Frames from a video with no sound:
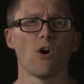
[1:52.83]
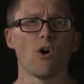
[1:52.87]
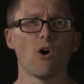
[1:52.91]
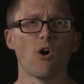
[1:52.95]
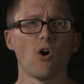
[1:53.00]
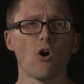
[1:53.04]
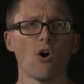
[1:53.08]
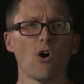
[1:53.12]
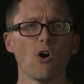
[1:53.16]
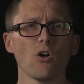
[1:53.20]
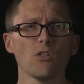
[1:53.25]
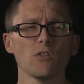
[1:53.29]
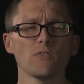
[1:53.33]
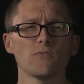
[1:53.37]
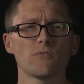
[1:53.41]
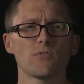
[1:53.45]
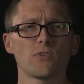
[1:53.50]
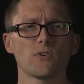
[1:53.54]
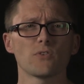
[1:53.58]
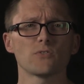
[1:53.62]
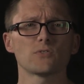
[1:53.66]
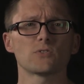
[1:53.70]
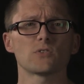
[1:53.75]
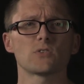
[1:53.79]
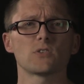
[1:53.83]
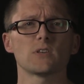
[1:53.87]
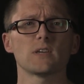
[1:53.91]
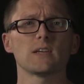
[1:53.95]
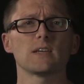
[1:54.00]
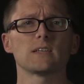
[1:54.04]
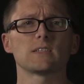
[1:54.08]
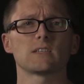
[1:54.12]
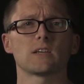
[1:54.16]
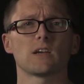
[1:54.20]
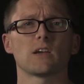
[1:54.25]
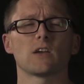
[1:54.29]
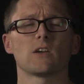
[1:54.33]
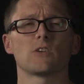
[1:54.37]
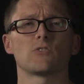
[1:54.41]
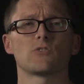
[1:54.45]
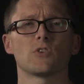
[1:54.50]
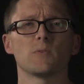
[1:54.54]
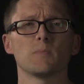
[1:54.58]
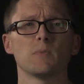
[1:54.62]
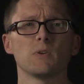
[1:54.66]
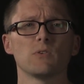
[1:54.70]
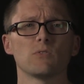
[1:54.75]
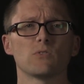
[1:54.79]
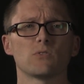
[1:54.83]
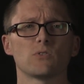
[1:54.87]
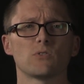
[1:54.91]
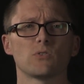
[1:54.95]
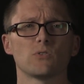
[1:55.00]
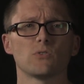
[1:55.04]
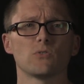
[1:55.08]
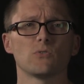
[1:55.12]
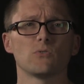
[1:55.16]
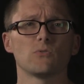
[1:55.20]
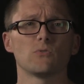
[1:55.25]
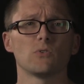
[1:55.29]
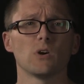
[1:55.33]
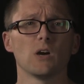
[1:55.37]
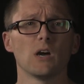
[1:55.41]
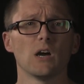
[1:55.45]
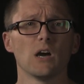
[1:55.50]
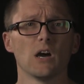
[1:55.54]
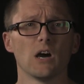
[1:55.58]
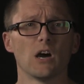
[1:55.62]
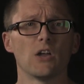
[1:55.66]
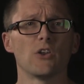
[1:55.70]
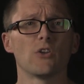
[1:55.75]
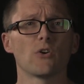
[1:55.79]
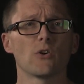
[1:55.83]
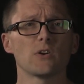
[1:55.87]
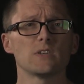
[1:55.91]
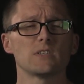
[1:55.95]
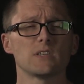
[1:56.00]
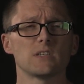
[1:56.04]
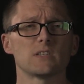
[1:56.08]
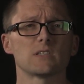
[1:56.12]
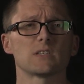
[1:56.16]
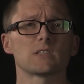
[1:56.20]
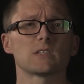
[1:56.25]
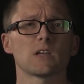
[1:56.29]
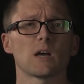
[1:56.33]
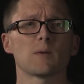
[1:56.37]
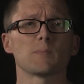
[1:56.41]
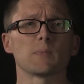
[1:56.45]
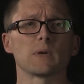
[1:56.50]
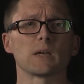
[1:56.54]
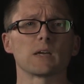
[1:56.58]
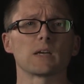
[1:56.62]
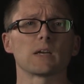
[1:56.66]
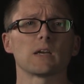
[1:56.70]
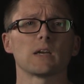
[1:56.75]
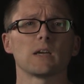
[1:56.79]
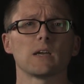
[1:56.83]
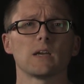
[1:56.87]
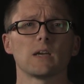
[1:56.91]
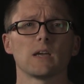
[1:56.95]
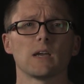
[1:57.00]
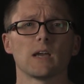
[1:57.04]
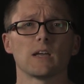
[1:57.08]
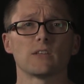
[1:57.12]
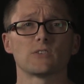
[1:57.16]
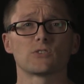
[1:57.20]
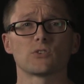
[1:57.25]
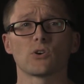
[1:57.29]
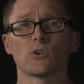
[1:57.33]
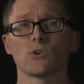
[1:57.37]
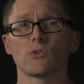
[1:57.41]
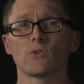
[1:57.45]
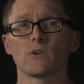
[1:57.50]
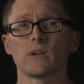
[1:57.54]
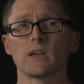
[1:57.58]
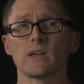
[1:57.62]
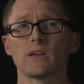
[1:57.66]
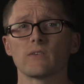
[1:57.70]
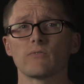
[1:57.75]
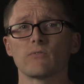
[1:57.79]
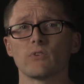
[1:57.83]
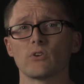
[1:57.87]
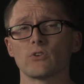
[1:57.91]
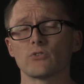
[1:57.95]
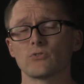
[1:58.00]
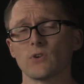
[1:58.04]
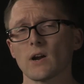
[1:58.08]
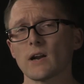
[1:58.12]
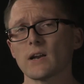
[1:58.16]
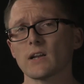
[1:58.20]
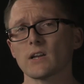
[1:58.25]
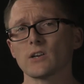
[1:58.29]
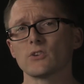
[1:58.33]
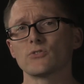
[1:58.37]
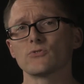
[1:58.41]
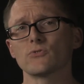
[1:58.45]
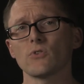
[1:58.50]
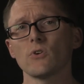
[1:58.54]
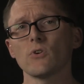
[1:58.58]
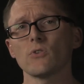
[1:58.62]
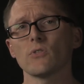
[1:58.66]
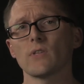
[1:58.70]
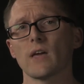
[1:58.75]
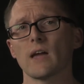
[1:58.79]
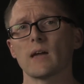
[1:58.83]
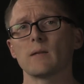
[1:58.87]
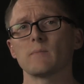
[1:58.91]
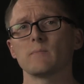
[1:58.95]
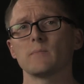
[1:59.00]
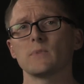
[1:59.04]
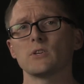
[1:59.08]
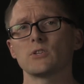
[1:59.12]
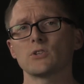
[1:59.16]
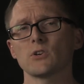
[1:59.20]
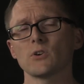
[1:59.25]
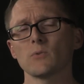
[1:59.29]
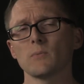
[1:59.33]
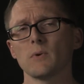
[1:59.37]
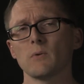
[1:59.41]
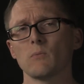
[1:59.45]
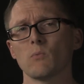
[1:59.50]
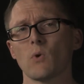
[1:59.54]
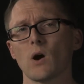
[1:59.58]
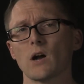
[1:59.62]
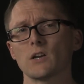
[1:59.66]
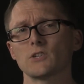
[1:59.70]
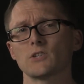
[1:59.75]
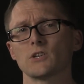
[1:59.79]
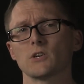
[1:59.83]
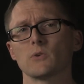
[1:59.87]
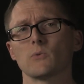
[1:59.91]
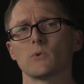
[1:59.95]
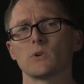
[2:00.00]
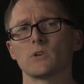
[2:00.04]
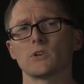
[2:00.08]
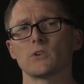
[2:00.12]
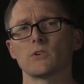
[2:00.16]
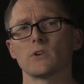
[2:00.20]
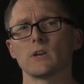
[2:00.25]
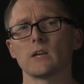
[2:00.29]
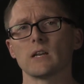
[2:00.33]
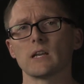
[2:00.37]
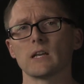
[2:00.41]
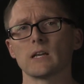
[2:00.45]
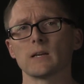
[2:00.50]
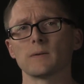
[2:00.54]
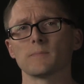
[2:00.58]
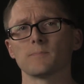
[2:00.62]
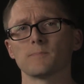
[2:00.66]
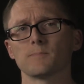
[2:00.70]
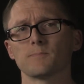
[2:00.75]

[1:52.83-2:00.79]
All of those things can contribute to a noisy stomach, and so if you're trying to control that, be sure to be watching what you're eating.